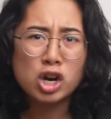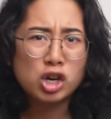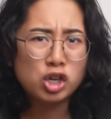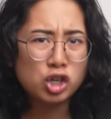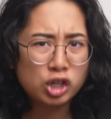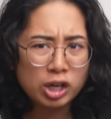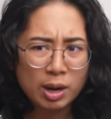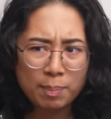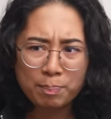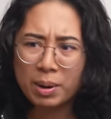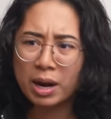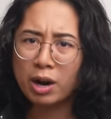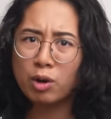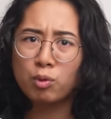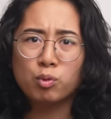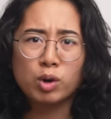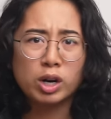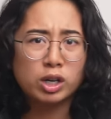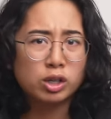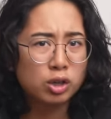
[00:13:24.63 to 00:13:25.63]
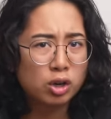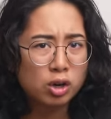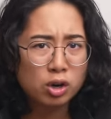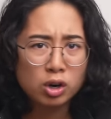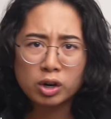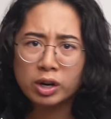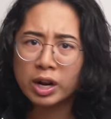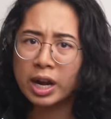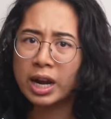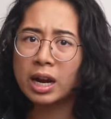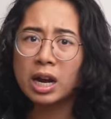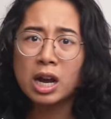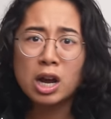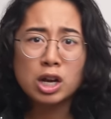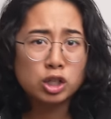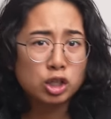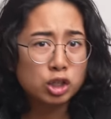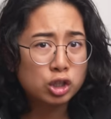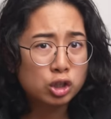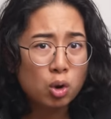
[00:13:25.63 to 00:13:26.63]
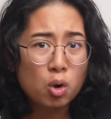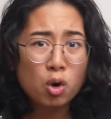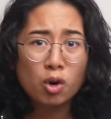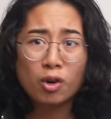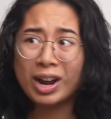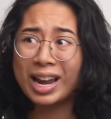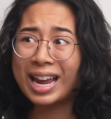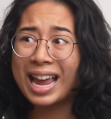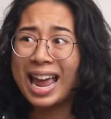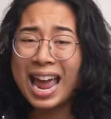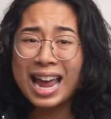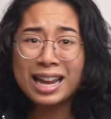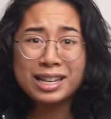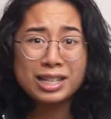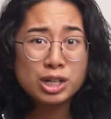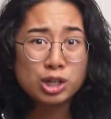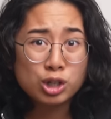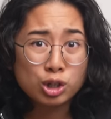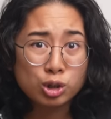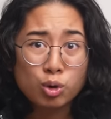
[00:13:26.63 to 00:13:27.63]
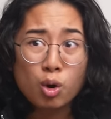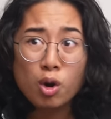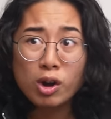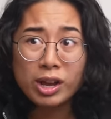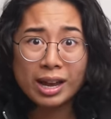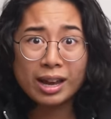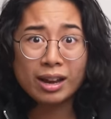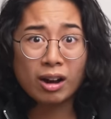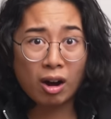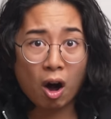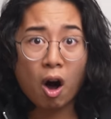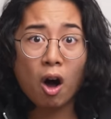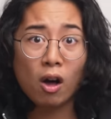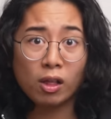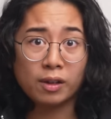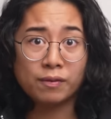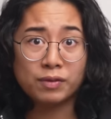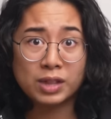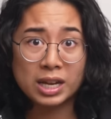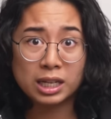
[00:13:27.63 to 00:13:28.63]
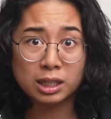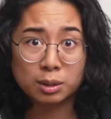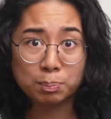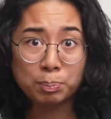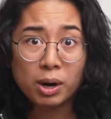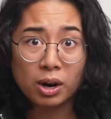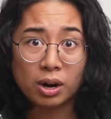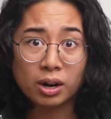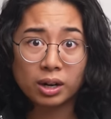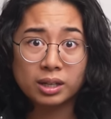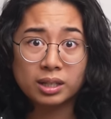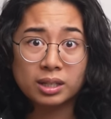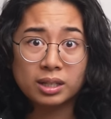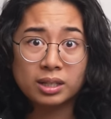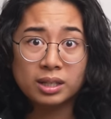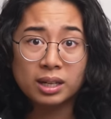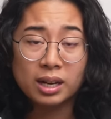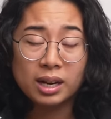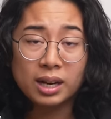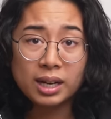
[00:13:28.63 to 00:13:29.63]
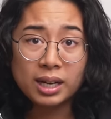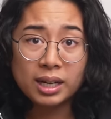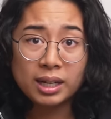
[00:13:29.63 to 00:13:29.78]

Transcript: shipping, returning, storing, devouring and destroying all of these books.